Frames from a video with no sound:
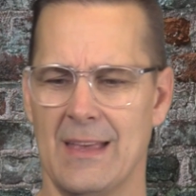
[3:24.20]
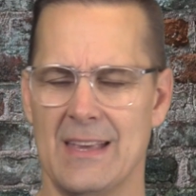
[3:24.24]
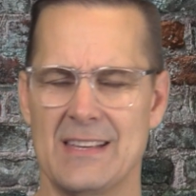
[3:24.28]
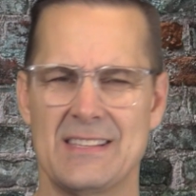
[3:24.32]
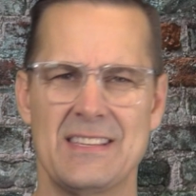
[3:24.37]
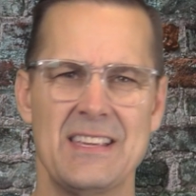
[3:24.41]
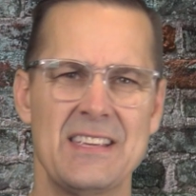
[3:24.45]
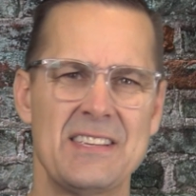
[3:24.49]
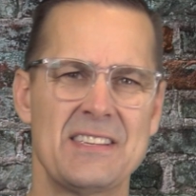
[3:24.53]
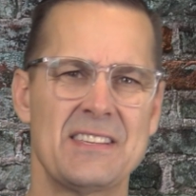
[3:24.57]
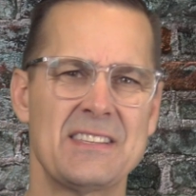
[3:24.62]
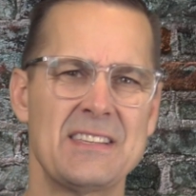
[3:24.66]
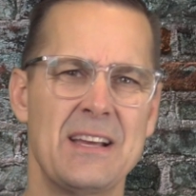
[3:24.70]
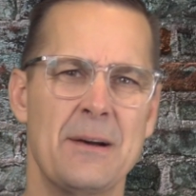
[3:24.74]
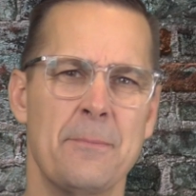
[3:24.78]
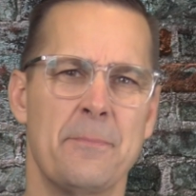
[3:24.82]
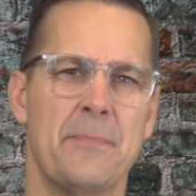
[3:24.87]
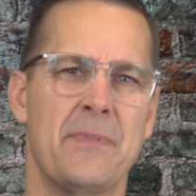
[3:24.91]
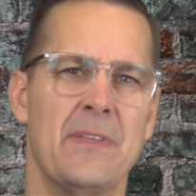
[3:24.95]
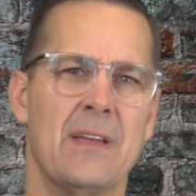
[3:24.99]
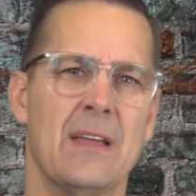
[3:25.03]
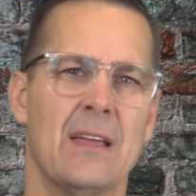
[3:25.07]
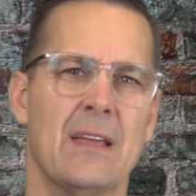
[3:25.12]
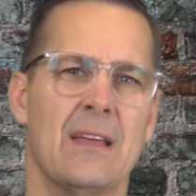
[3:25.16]
is this
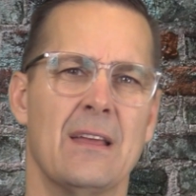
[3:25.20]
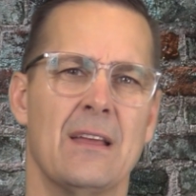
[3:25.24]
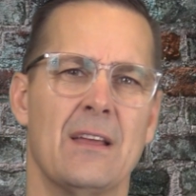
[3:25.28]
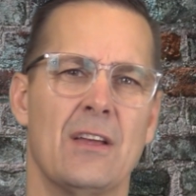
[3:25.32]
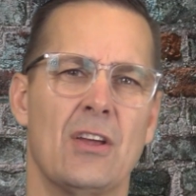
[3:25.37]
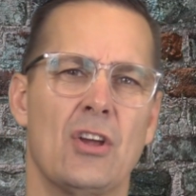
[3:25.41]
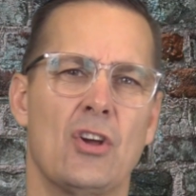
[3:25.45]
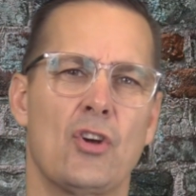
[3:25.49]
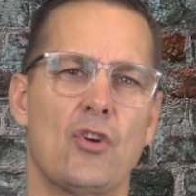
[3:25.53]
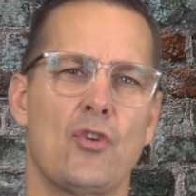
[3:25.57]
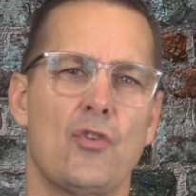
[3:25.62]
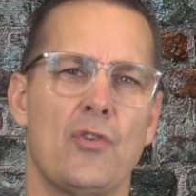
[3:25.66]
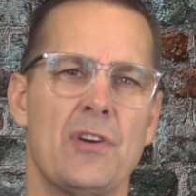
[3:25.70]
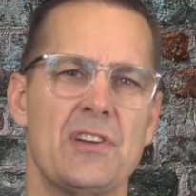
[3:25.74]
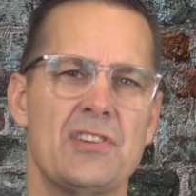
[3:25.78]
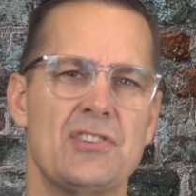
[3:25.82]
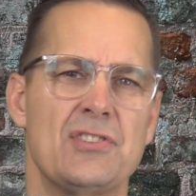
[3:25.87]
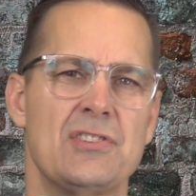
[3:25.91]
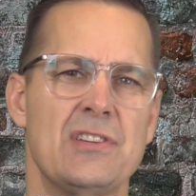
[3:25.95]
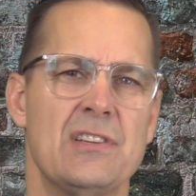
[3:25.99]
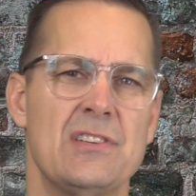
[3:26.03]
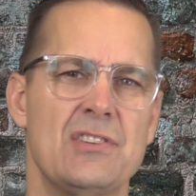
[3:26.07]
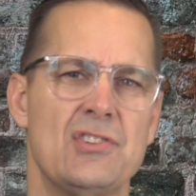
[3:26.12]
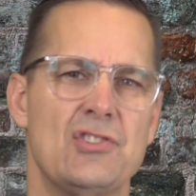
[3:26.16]
something
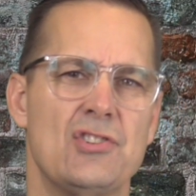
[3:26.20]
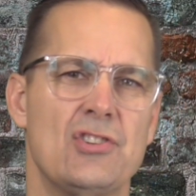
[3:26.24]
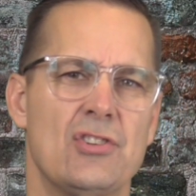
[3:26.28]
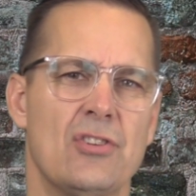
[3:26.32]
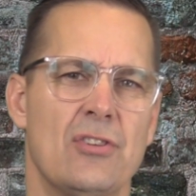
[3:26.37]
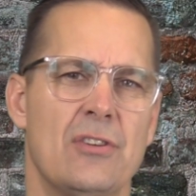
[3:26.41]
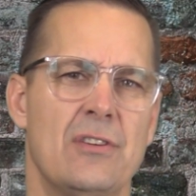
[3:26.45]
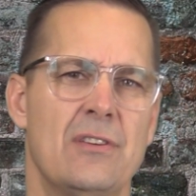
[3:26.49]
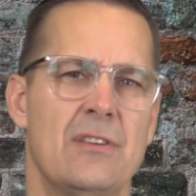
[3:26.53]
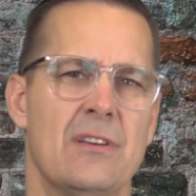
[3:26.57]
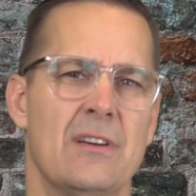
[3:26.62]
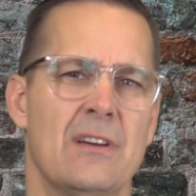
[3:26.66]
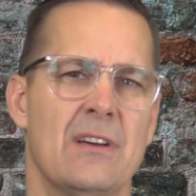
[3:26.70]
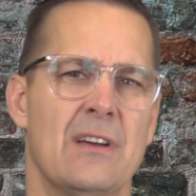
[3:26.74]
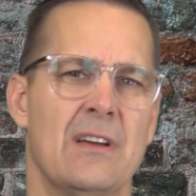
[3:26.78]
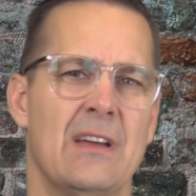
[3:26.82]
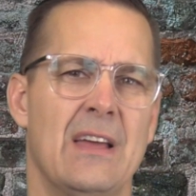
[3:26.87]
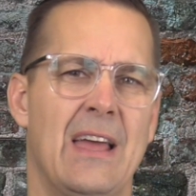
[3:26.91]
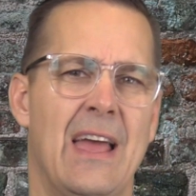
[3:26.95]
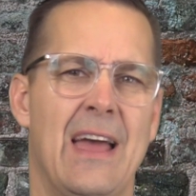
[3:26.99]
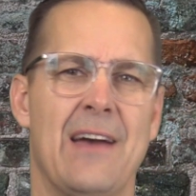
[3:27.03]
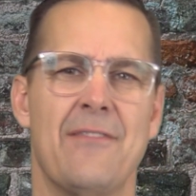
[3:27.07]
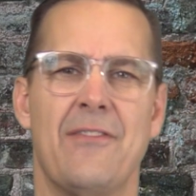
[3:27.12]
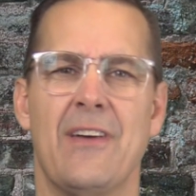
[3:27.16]
Christians should
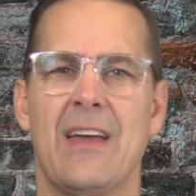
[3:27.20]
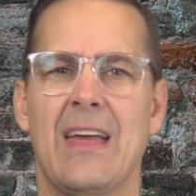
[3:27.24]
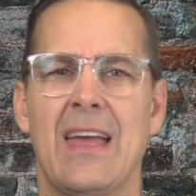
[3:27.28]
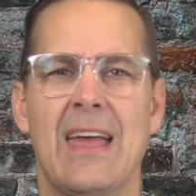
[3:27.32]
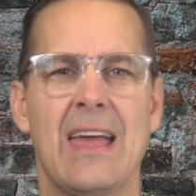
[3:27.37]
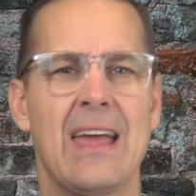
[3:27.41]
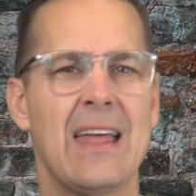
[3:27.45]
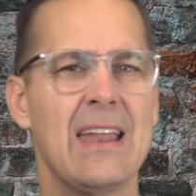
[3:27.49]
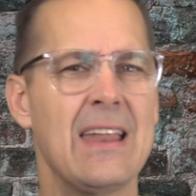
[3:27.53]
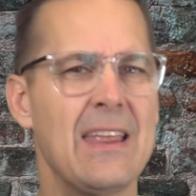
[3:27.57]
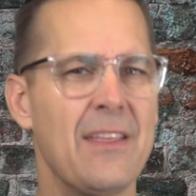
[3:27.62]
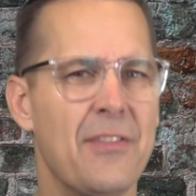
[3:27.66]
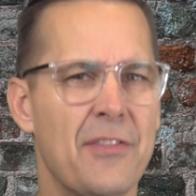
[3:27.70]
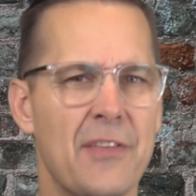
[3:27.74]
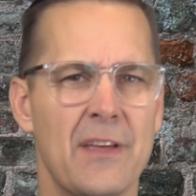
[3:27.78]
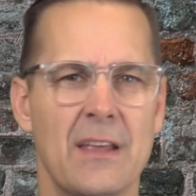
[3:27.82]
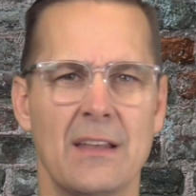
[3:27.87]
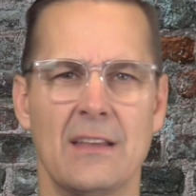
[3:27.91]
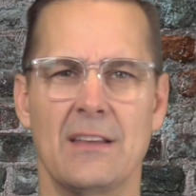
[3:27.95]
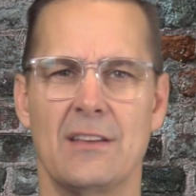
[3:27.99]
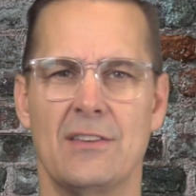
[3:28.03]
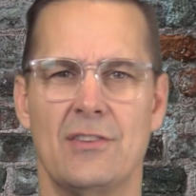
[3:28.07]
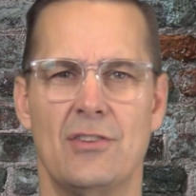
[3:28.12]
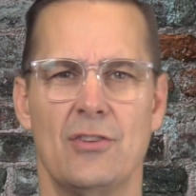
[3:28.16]
have
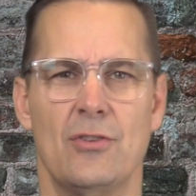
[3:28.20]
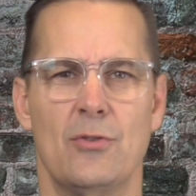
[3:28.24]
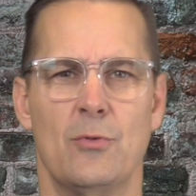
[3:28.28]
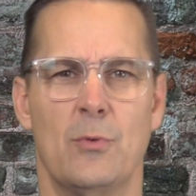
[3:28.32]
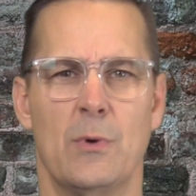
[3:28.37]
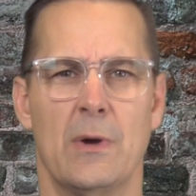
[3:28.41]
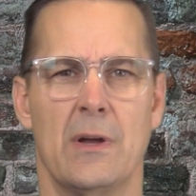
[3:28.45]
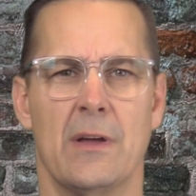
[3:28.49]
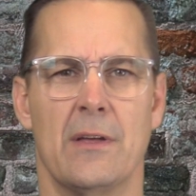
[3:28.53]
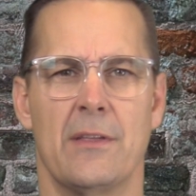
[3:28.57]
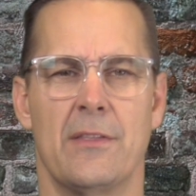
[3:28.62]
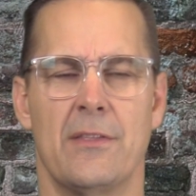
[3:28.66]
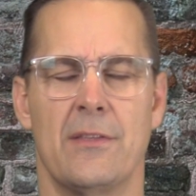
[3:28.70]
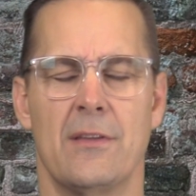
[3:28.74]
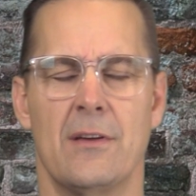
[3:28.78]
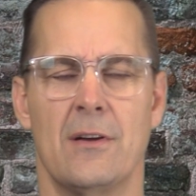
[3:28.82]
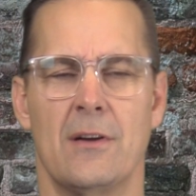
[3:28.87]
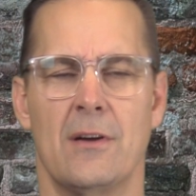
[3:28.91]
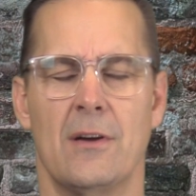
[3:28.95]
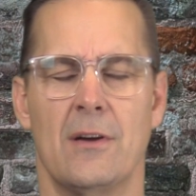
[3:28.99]
anything to do with,